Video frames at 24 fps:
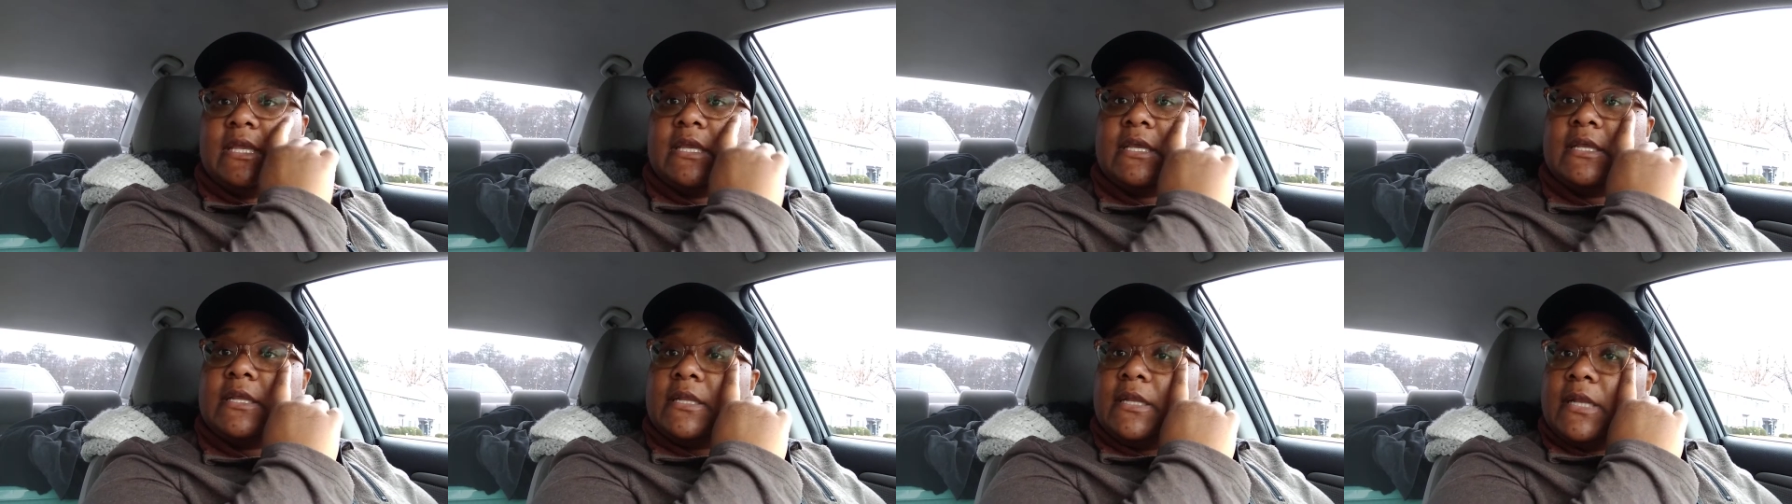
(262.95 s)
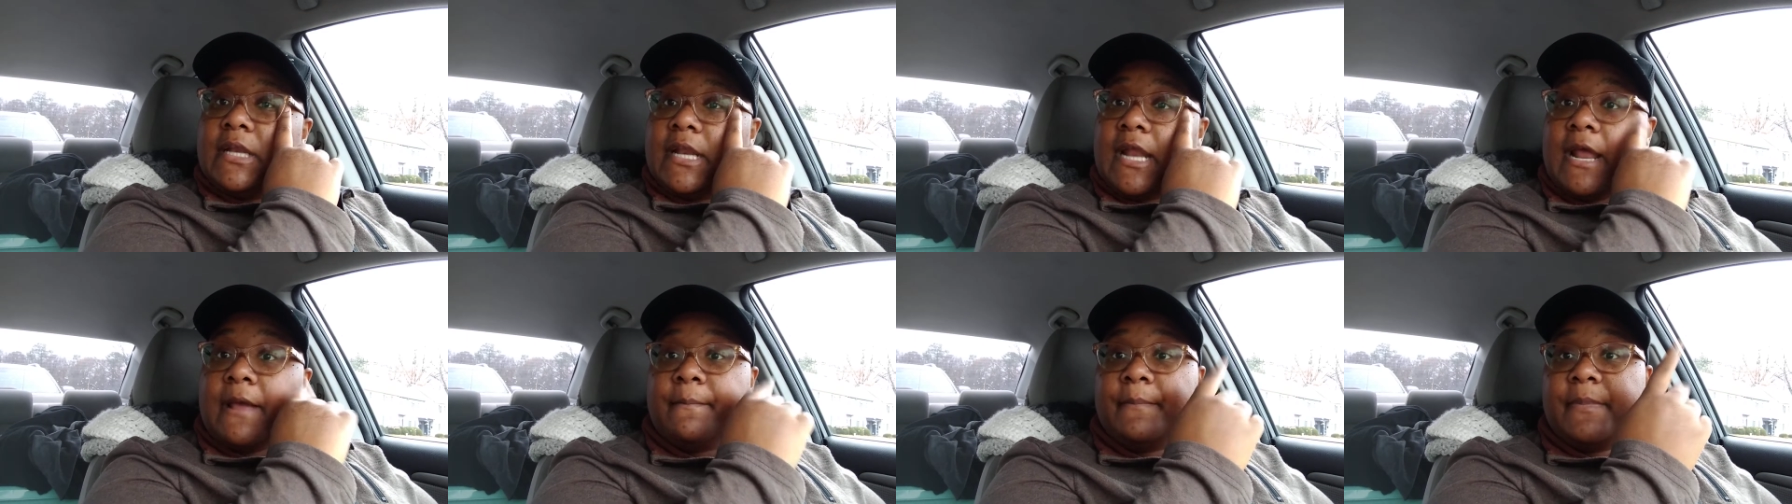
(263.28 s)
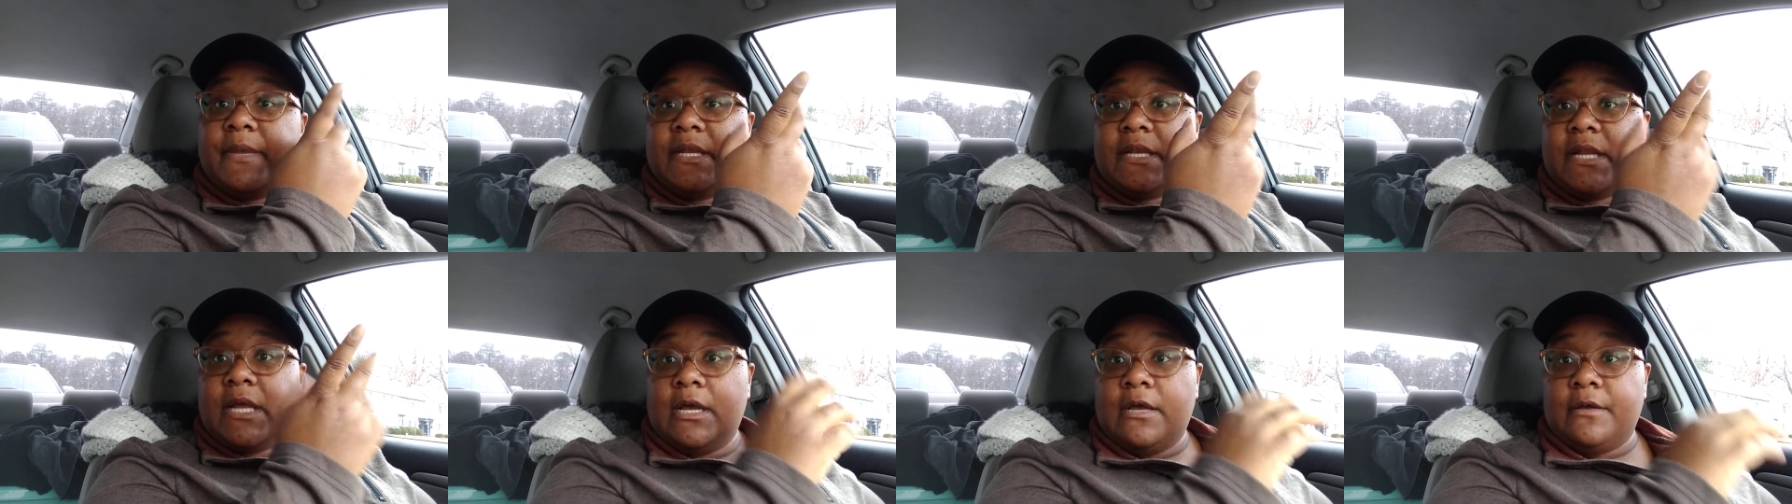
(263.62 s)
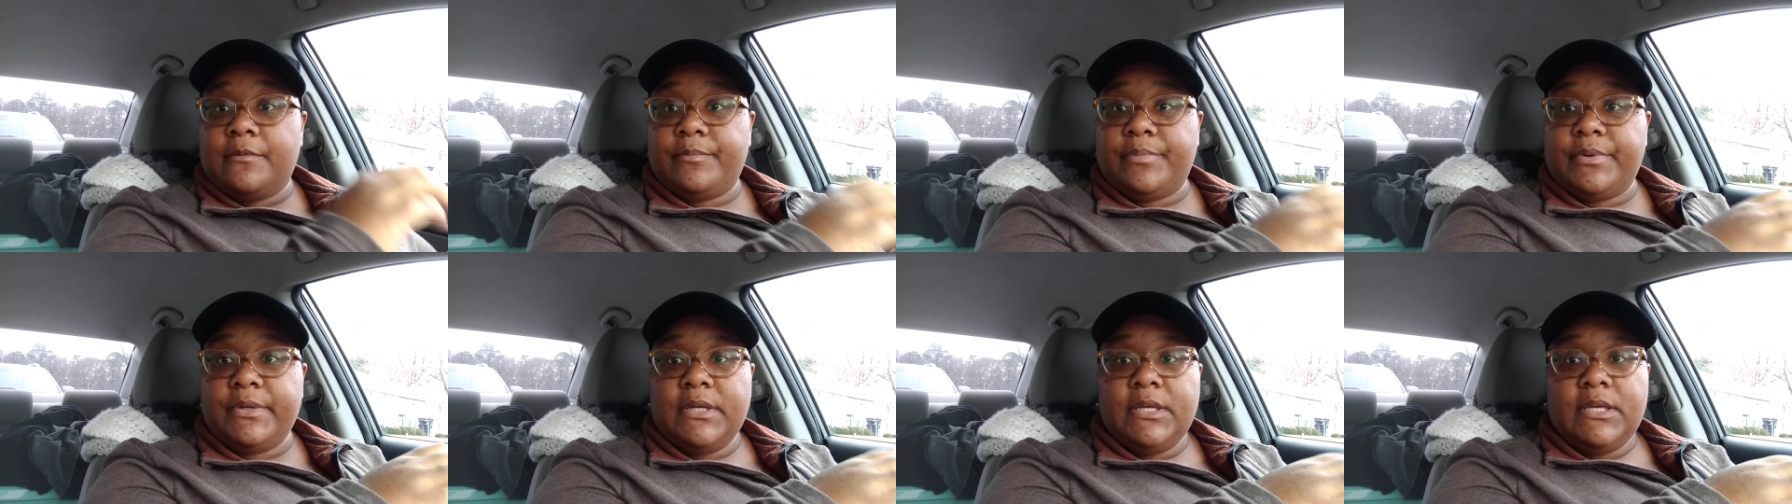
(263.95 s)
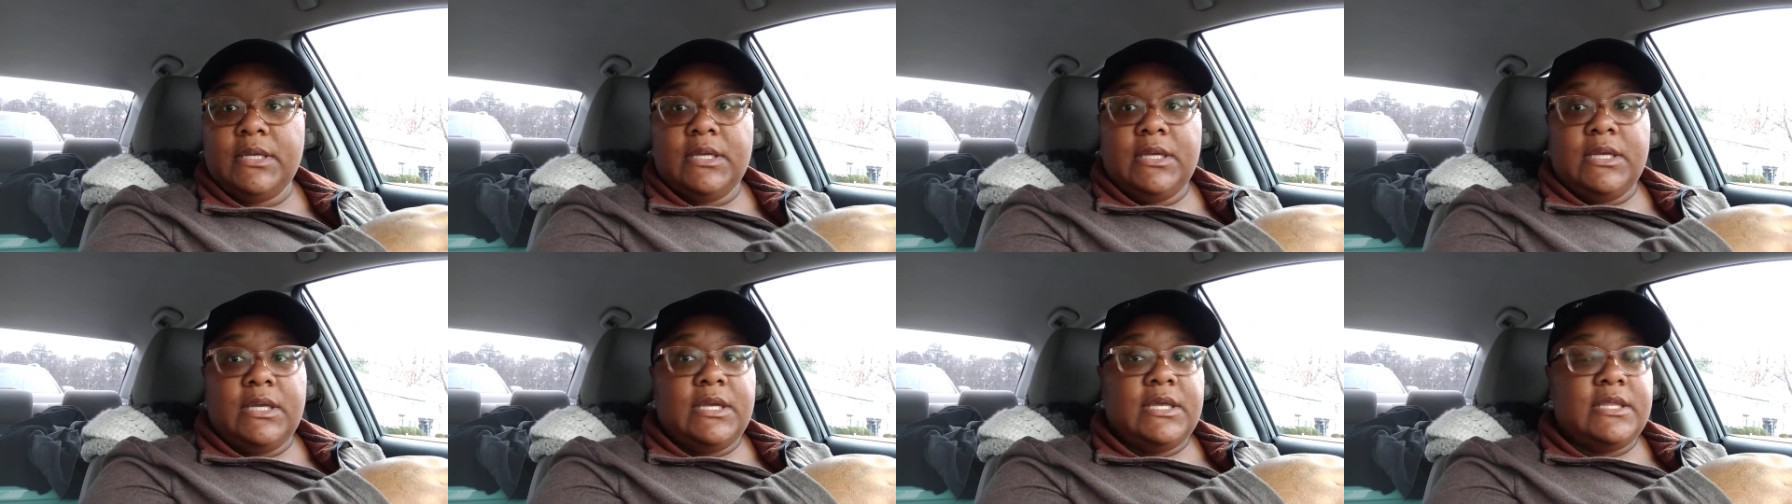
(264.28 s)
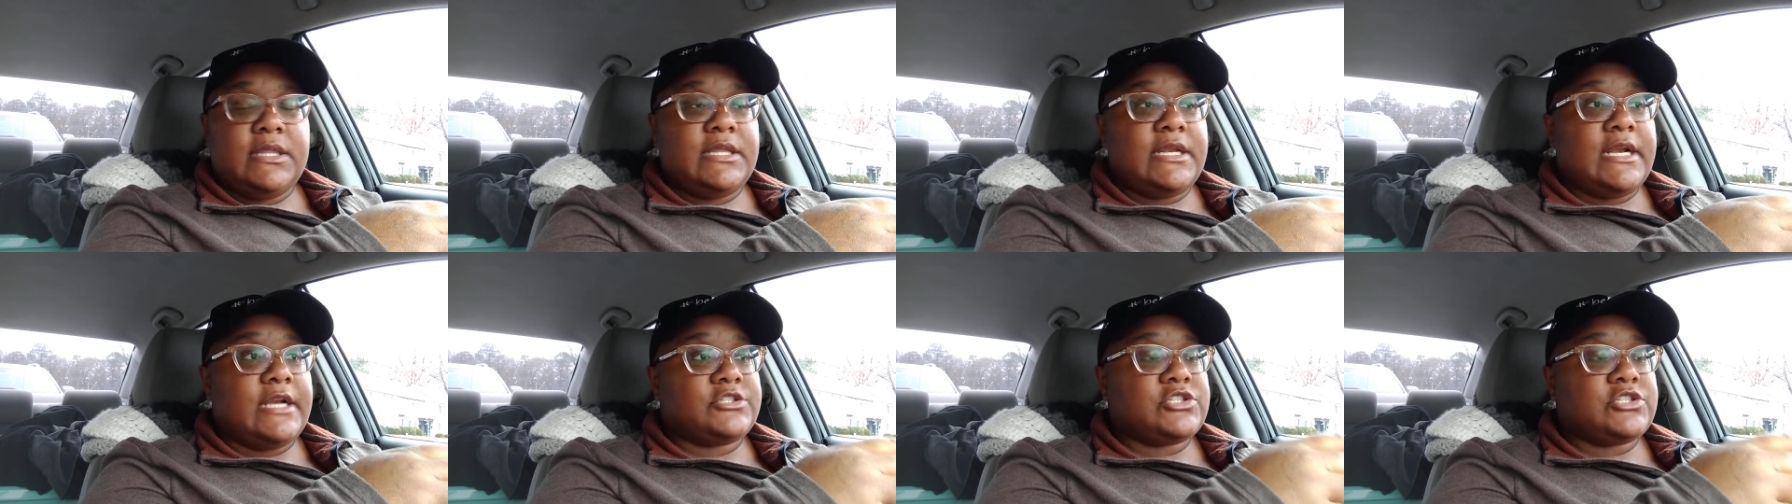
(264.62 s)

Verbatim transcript: and I've been up. And then